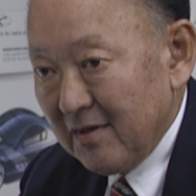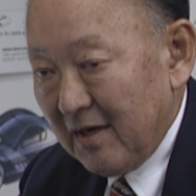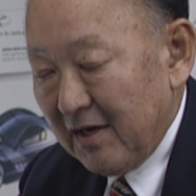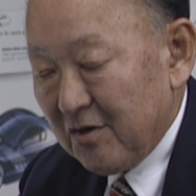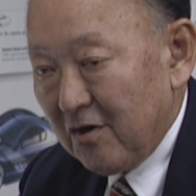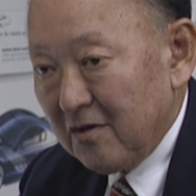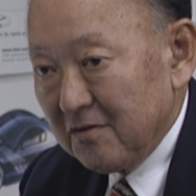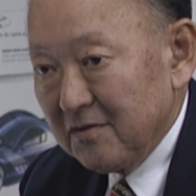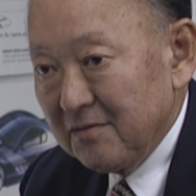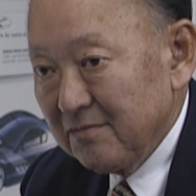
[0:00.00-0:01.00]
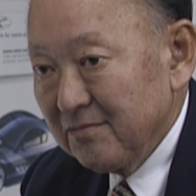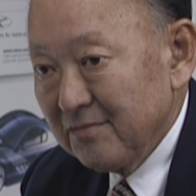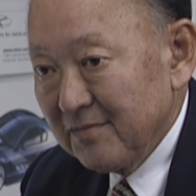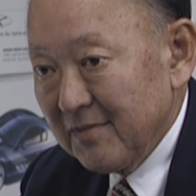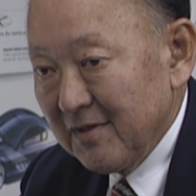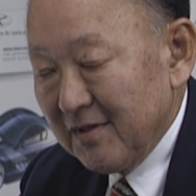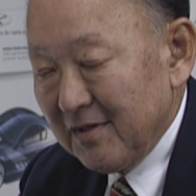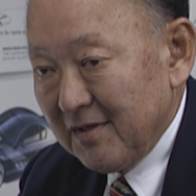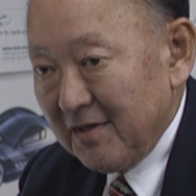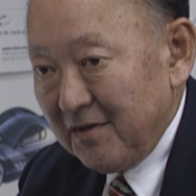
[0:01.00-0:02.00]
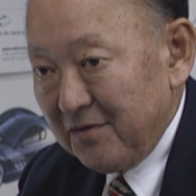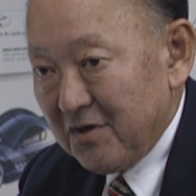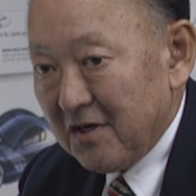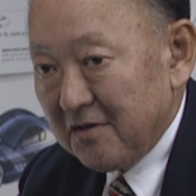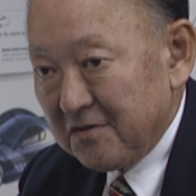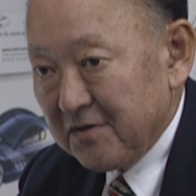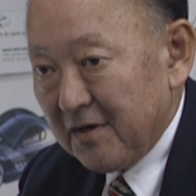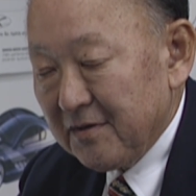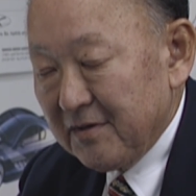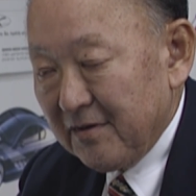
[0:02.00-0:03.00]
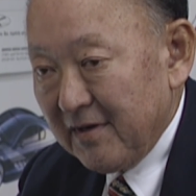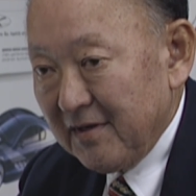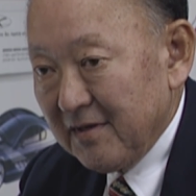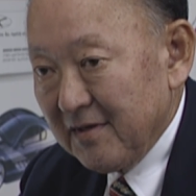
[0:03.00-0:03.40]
I called, talked to his secretary.